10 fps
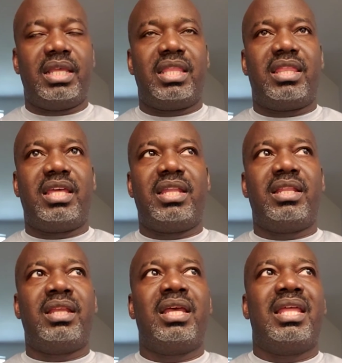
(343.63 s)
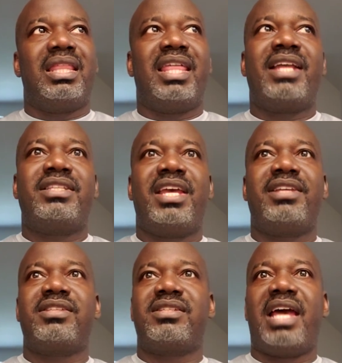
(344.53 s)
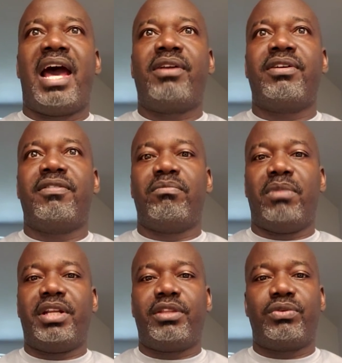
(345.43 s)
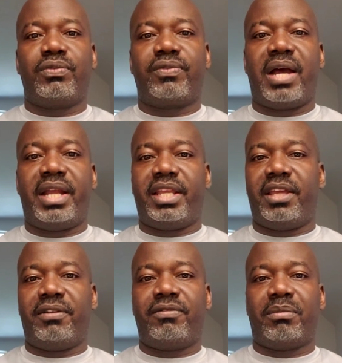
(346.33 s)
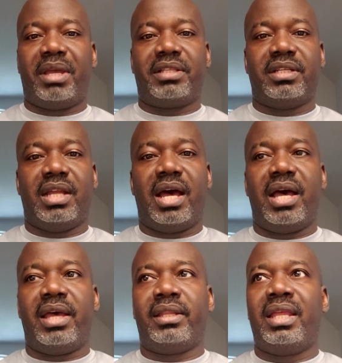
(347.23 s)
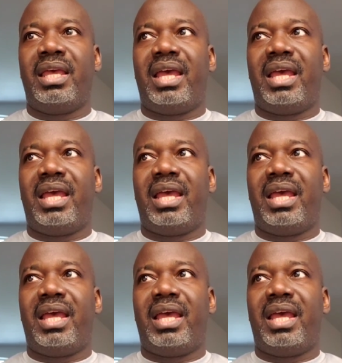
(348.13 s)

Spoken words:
then that takes us out of Monday through Friday from 8 to 9,